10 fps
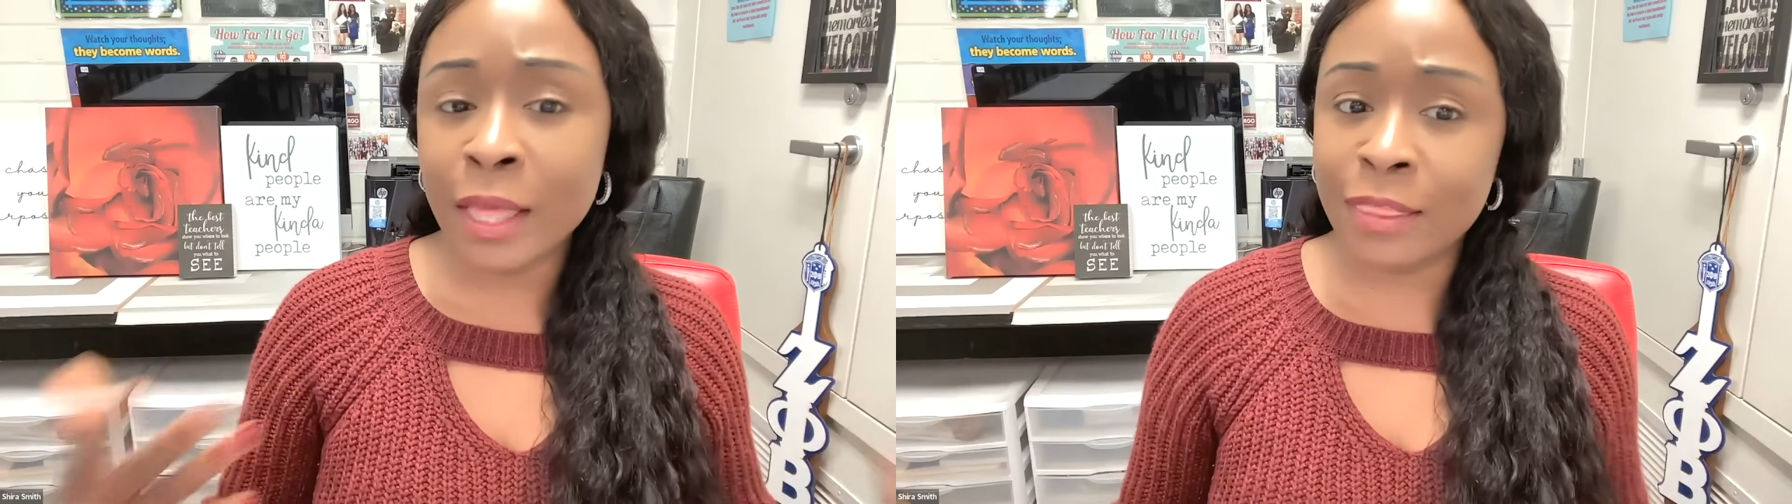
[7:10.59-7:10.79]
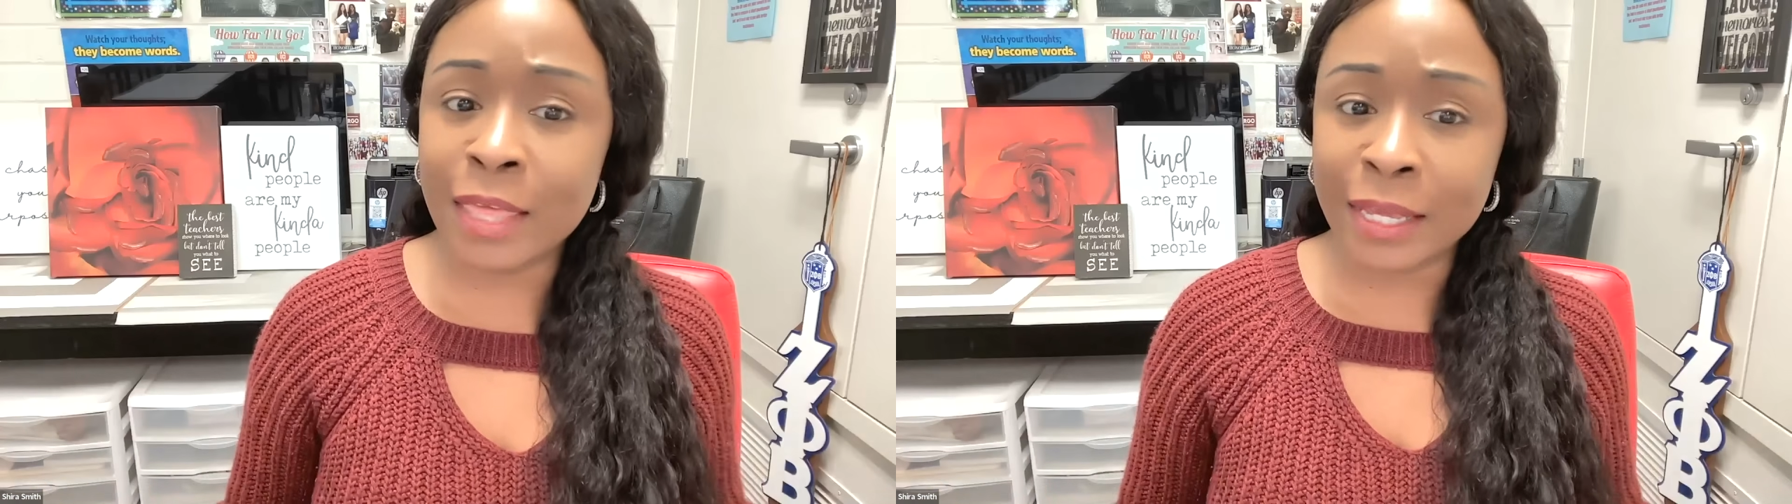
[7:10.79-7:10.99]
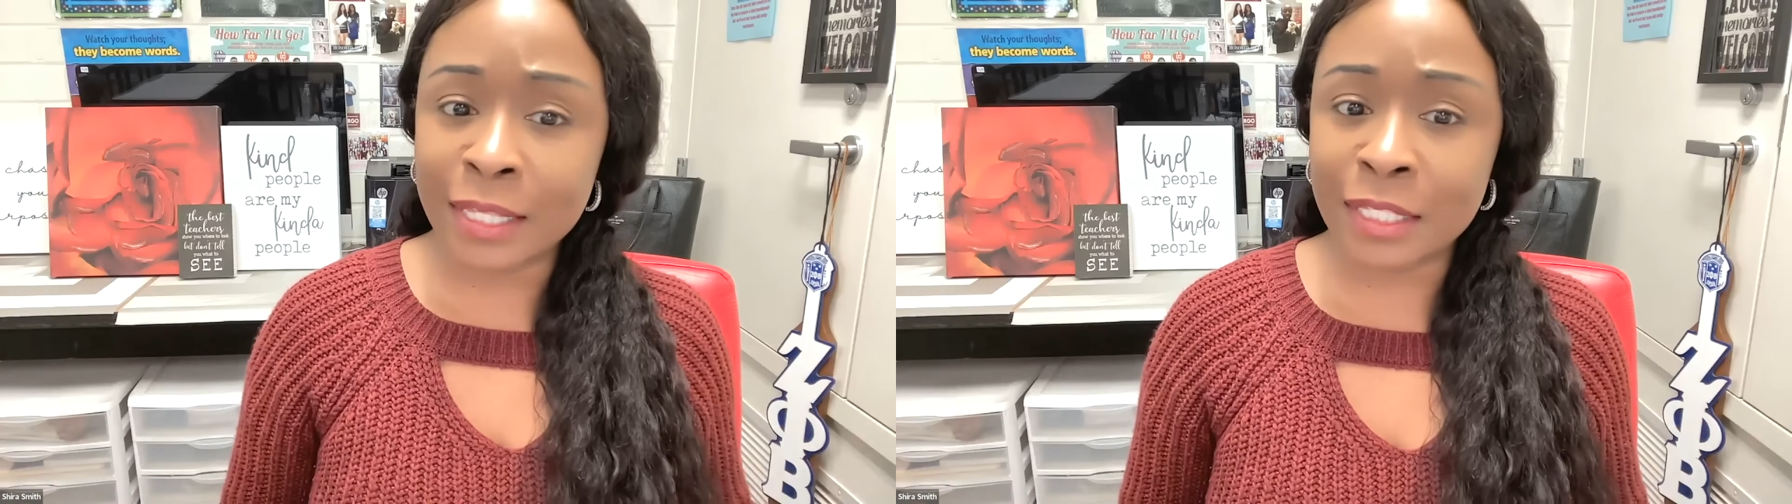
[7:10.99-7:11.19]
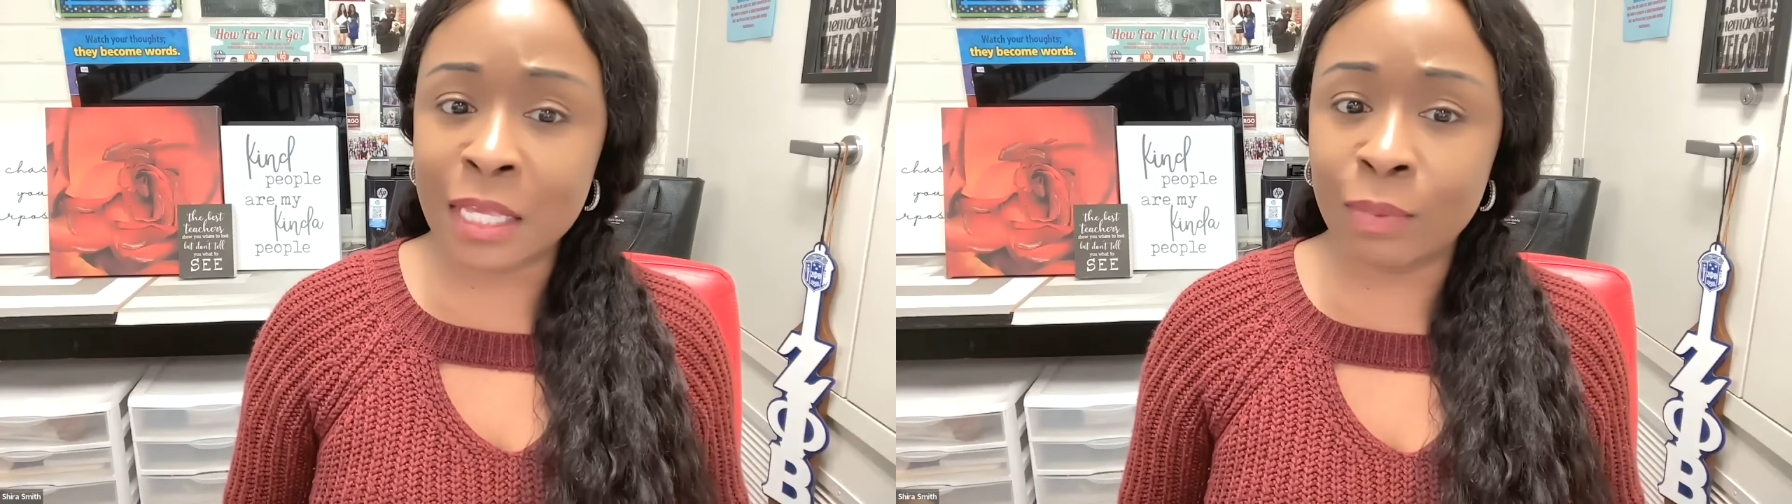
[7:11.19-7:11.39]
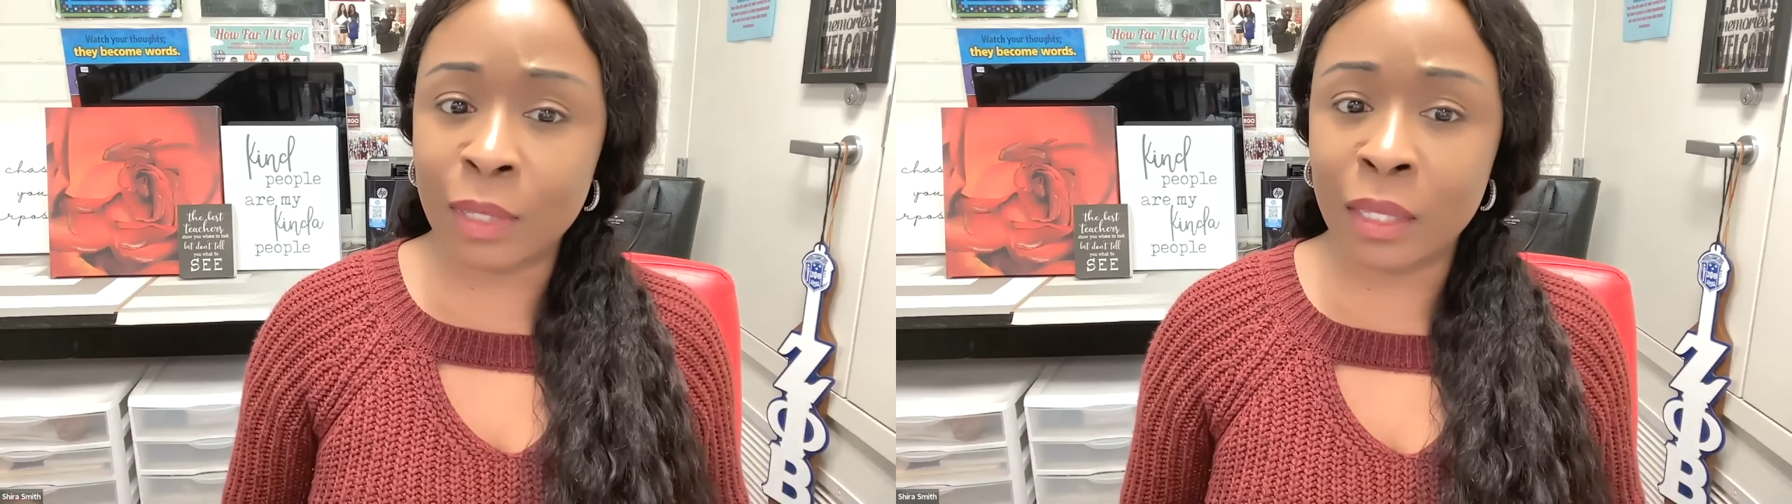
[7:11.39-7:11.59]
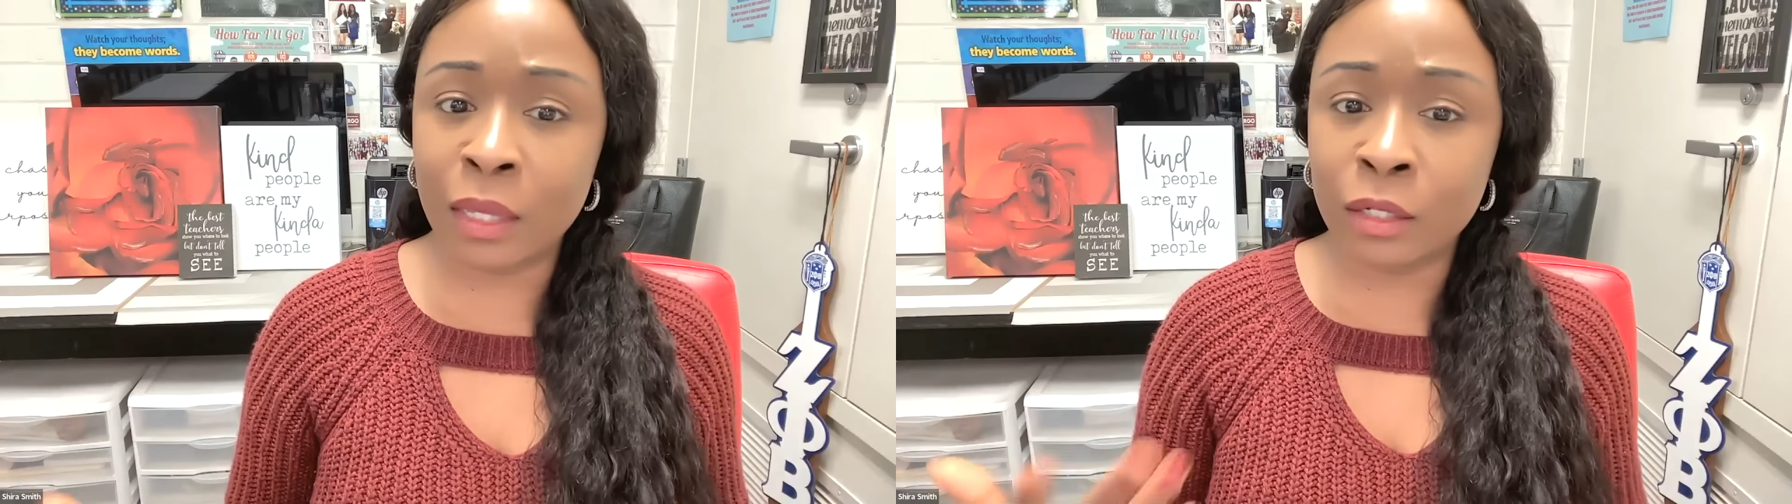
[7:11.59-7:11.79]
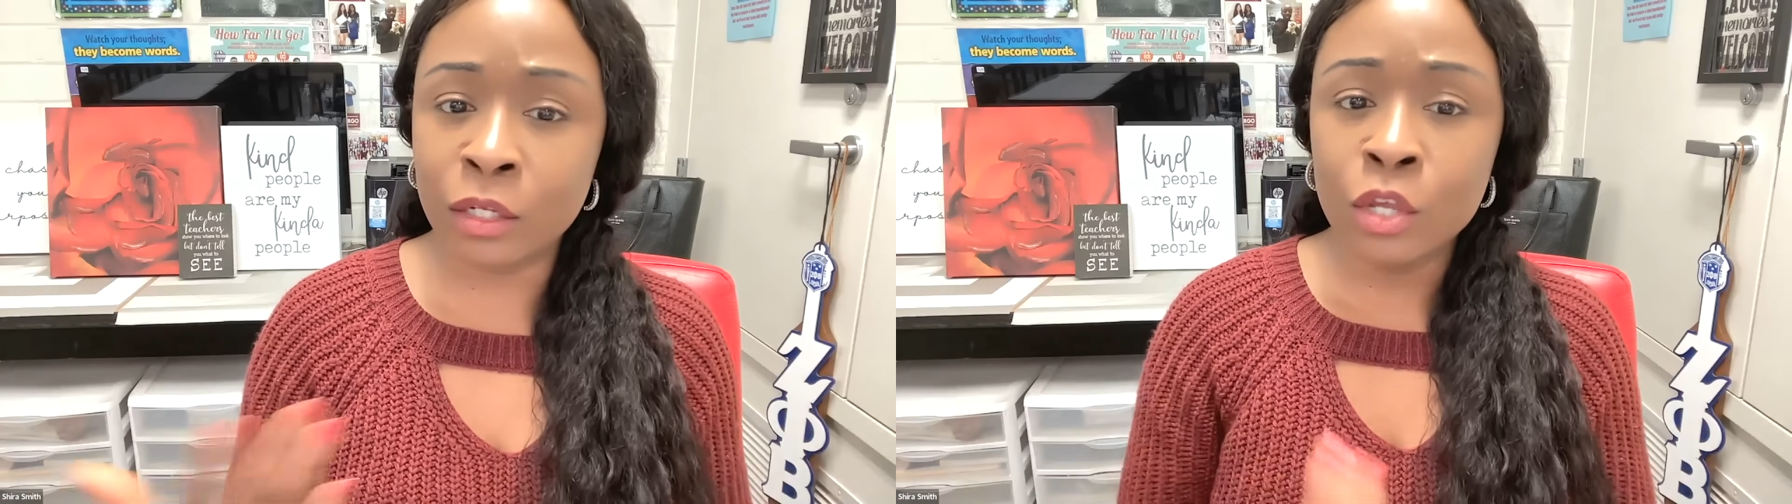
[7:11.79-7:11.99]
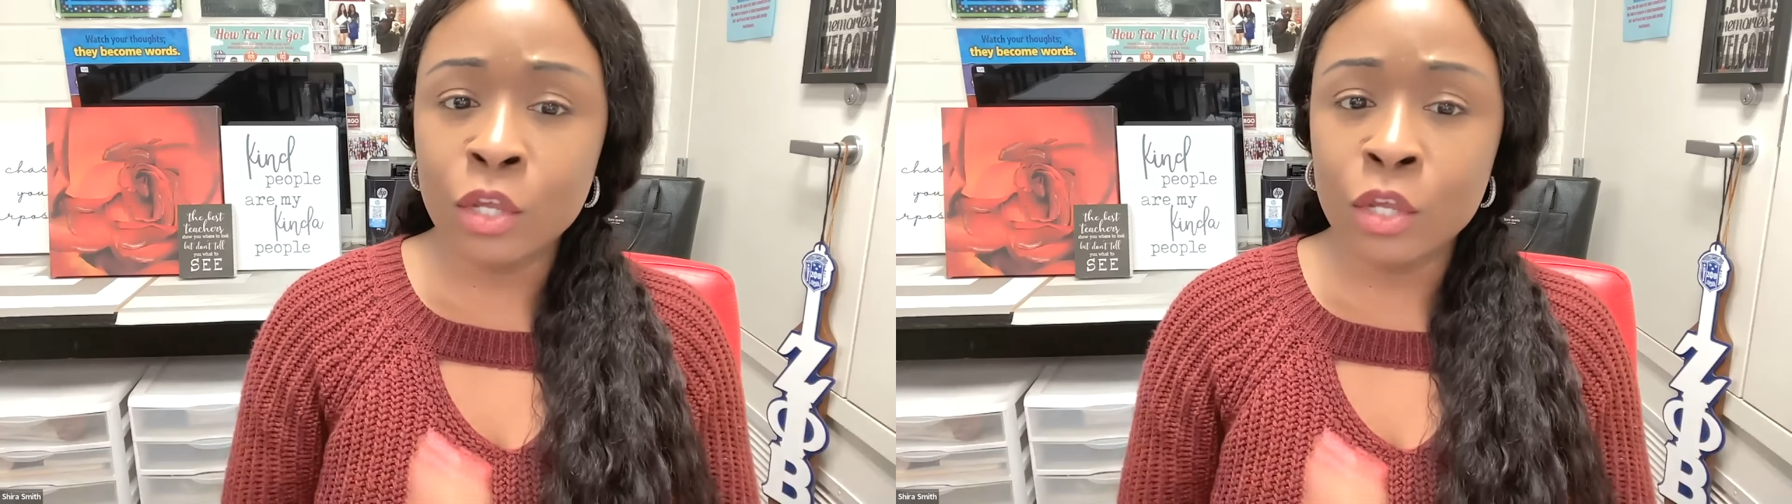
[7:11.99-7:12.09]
that can seep in.